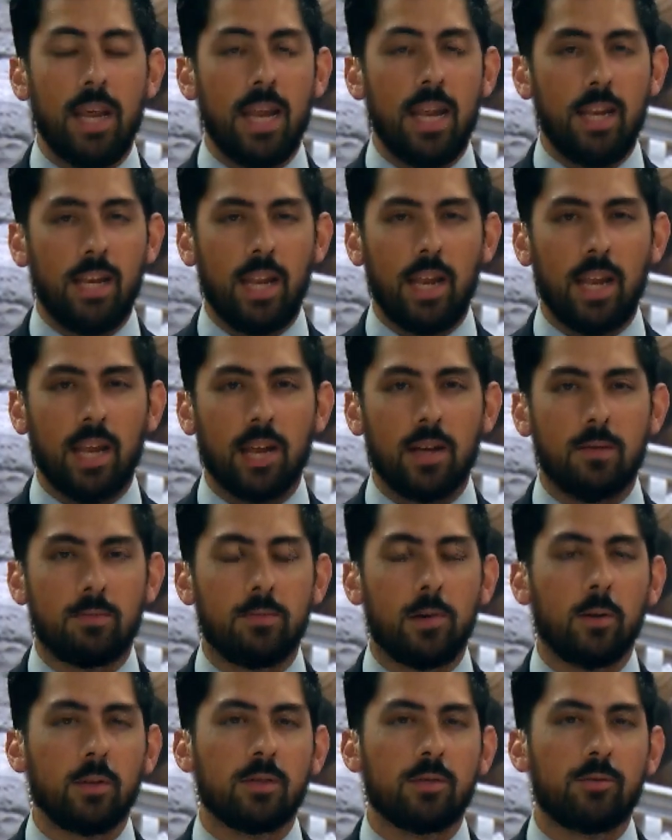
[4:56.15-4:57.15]
ending
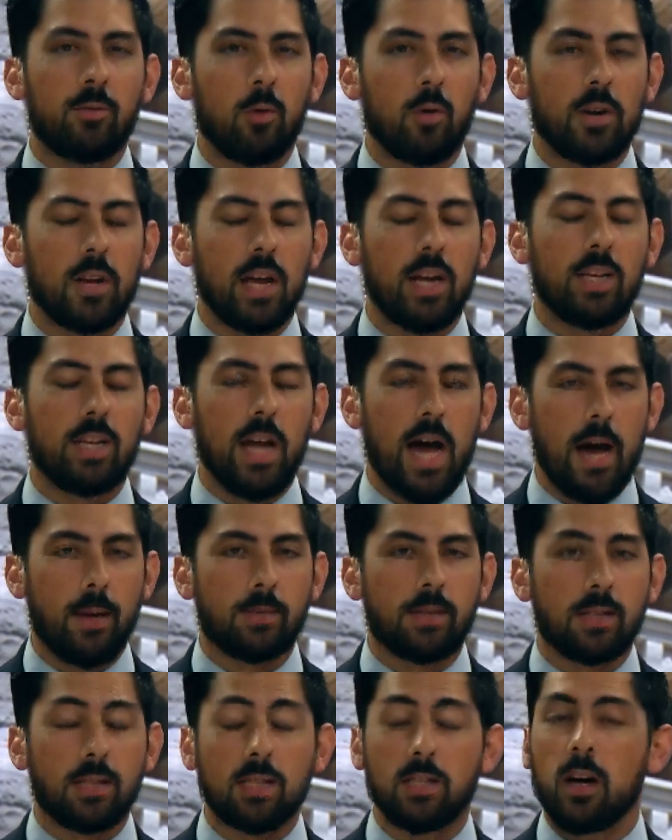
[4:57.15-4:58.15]
most foreign
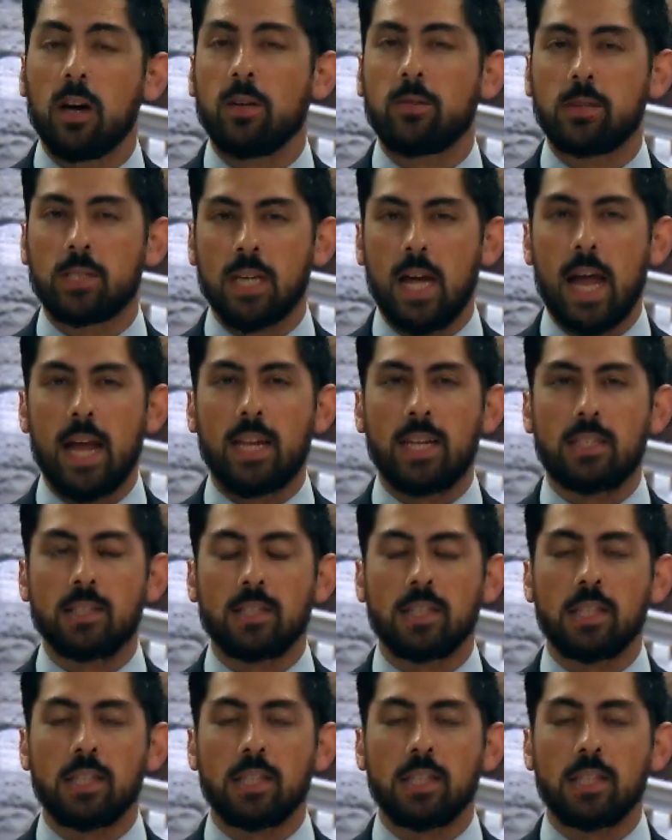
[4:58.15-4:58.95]
adoptions of Chinese